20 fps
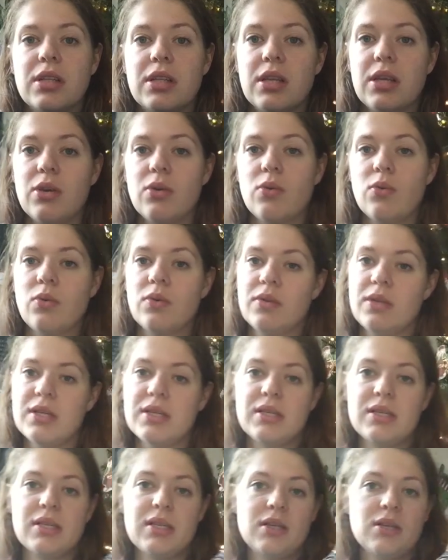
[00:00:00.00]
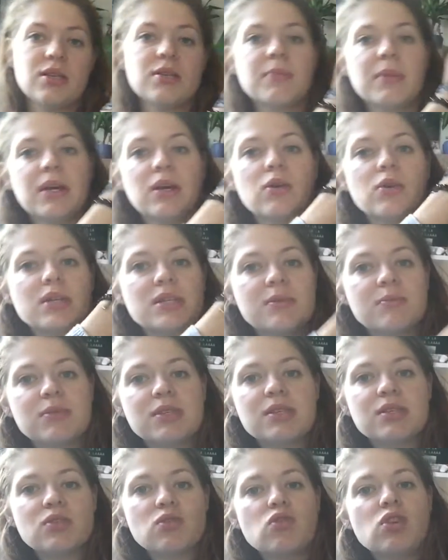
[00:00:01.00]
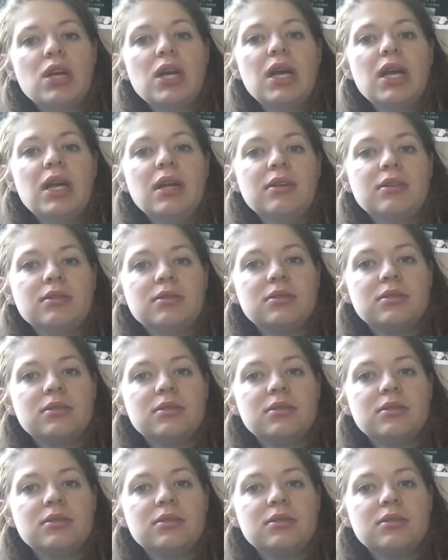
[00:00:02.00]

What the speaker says: Here's my Christmas tree.